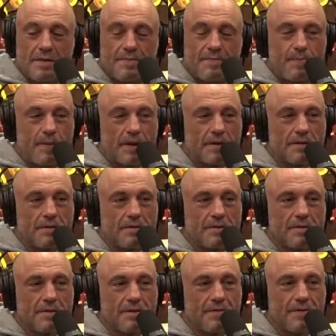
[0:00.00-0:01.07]
the
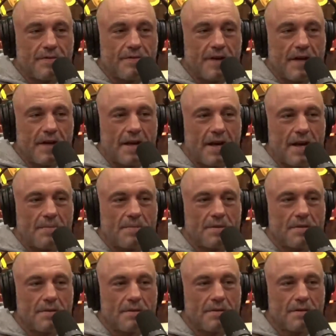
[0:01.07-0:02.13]
pictures of the fake
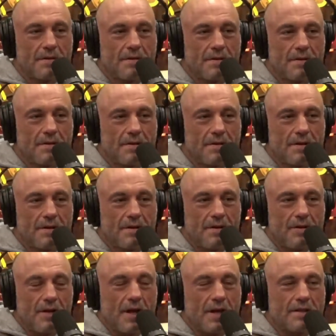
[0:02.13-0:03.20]
abs?
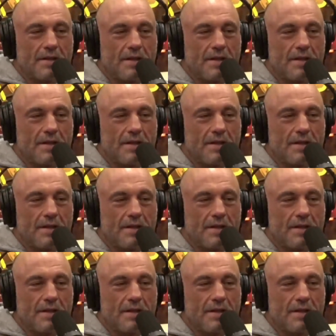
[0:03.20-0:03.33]
You got to